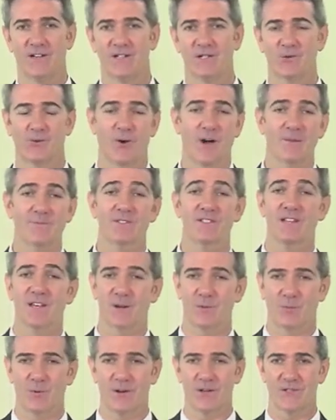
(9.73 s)
describes a
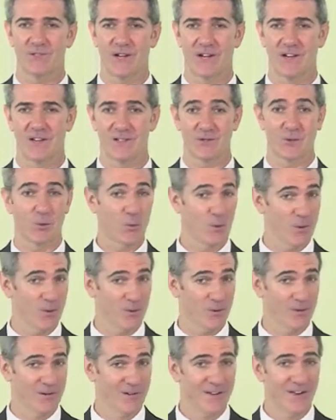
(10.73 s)
data breach as,
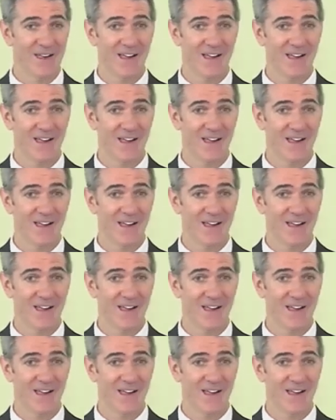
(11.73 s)
quote,